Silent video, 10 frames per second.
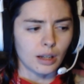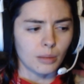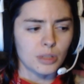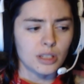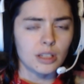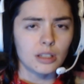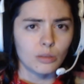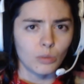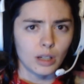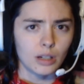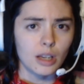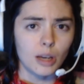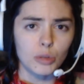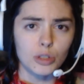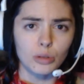Season 1,
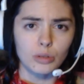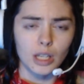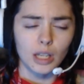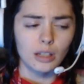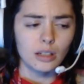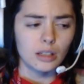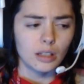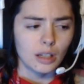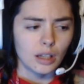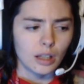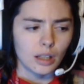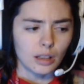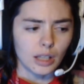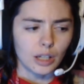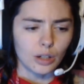Episode 10,
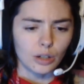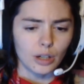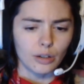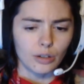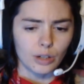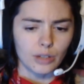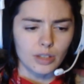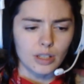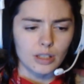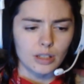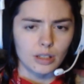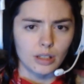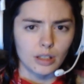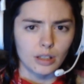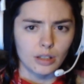Lair Of Grevious.
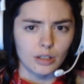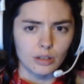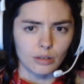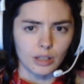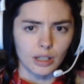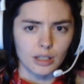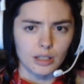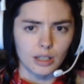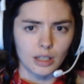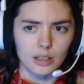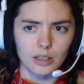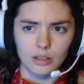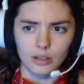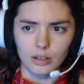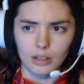So let us get
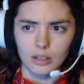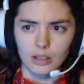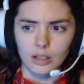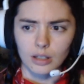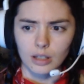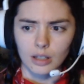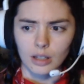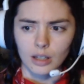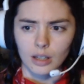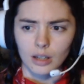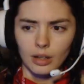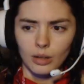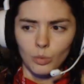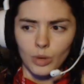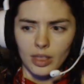started
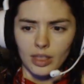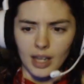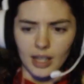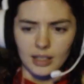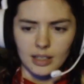with that.